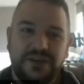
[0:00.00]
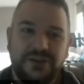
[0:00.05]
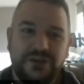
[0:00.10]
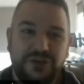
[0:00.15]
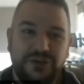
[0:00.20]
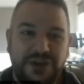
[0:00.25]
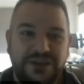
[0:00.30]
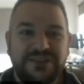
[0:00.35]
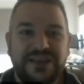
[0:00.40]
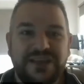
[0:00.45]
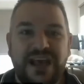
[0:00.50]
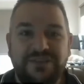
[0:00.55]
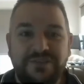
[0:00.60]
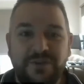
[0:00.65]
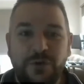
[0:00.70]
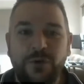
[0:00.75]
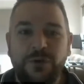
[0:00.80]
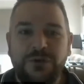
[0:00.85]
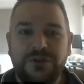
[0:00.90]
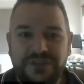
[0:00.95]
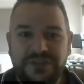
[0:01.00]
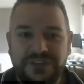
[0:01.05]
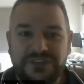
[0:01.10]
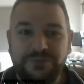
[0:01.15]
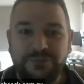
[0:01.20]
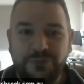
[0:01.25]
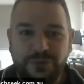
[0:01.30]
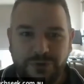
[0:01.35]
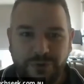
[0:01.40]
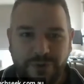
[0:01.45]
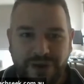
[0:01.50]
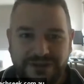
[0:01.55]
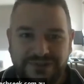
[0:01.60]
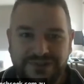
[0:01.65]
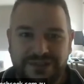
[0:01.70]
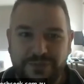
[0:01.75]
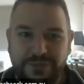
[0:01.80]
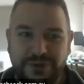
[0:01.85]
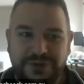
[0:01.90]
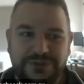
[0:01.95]
You need to have all of this put away
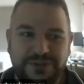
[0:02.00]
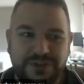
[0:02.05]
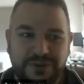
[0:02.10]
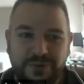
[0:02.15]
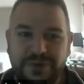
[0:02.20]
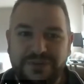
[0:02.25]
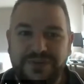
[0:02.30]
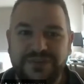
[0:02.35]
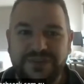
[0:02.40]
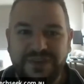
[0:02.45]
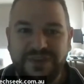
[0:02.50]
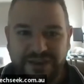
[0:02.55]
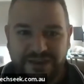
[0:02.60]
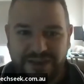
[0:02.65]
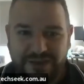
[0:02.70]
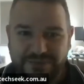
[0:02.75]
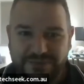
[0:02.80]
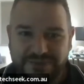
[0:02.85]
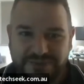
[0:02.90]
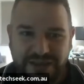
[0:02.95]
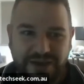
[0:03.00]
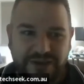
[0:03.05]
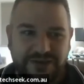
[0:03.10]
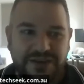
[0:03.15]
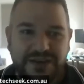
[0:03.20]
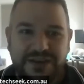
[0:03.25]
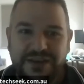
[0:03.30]
somewhere so that when the tech comes out,